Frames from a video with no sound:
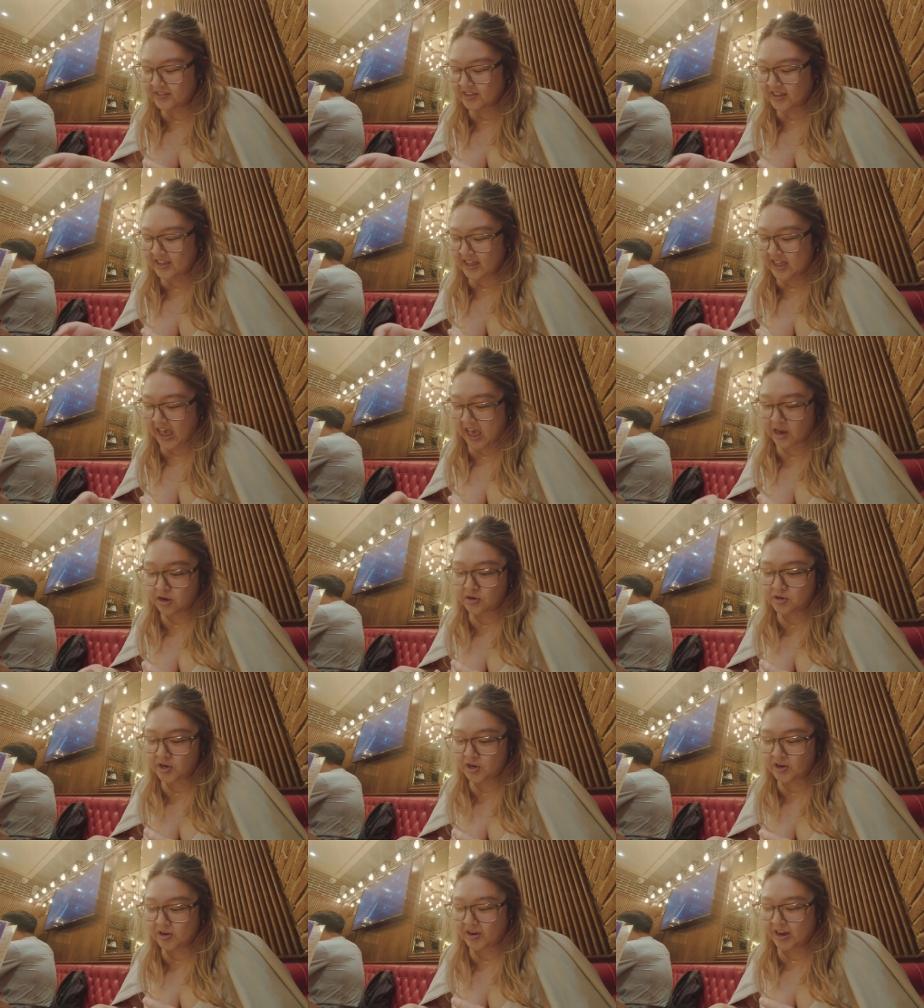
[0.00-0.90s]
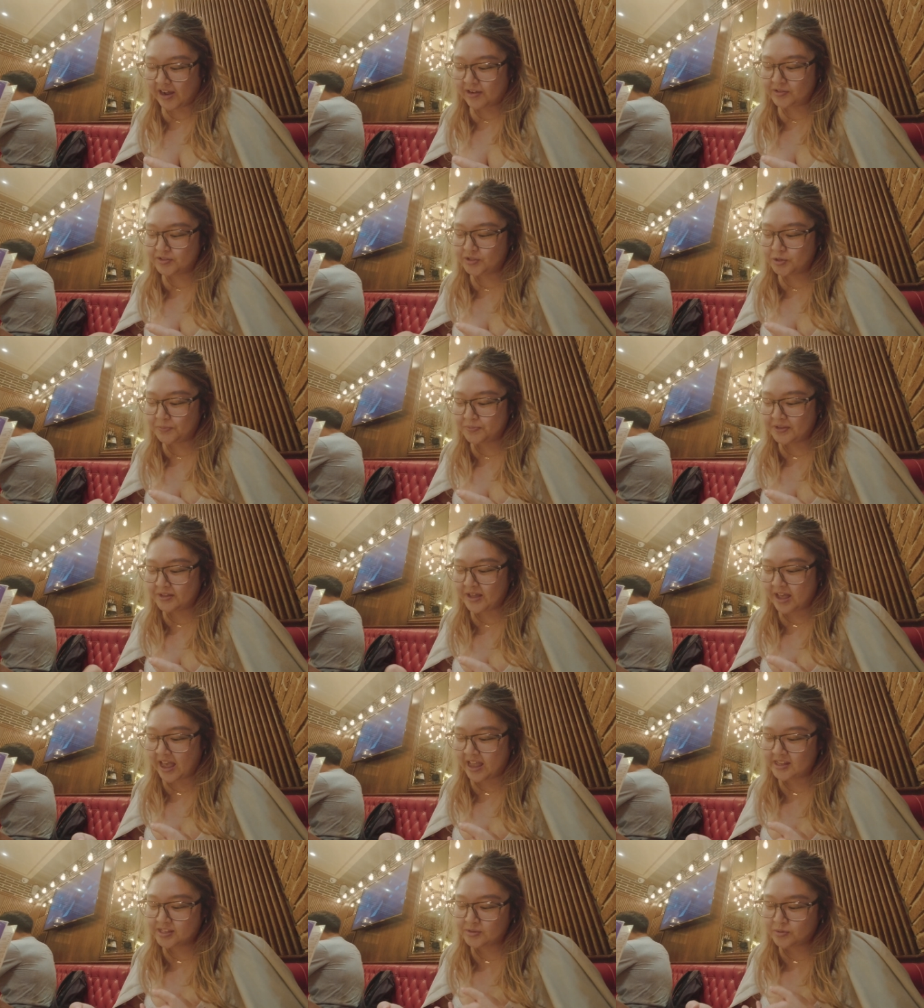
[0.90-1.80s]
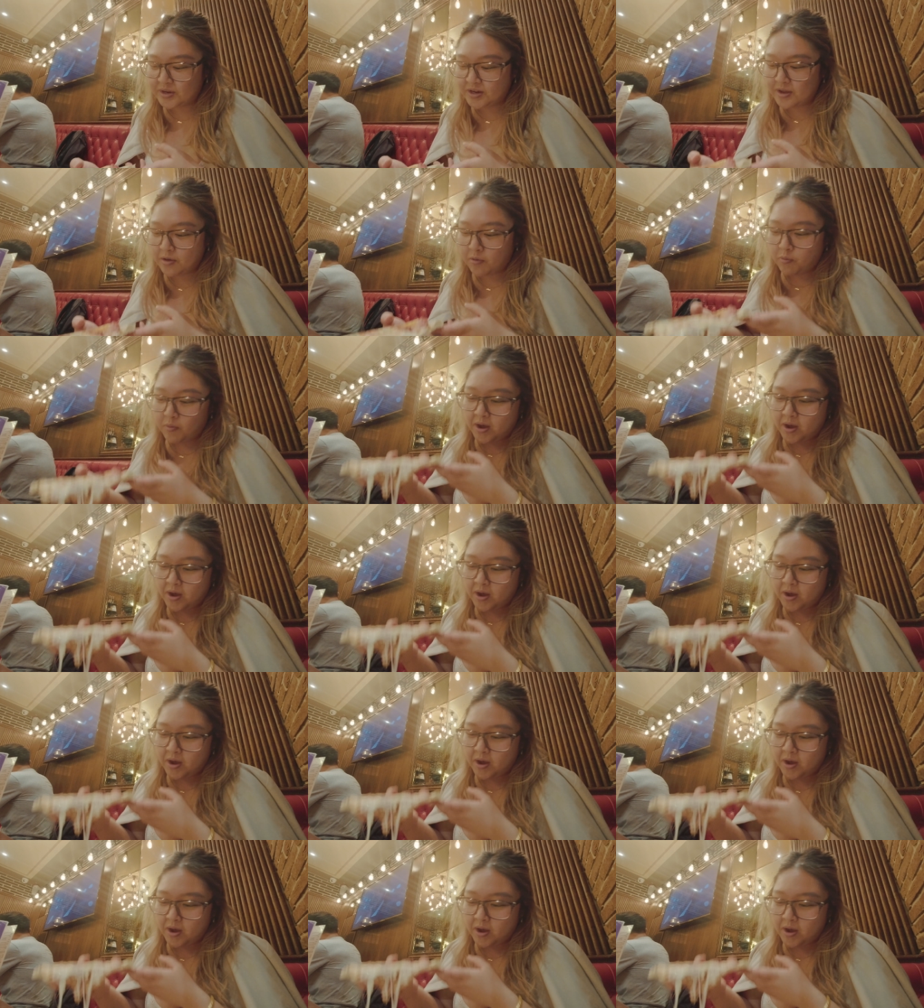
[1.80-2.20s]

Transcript: Yeah. I don't know. I was hoping, I just wanted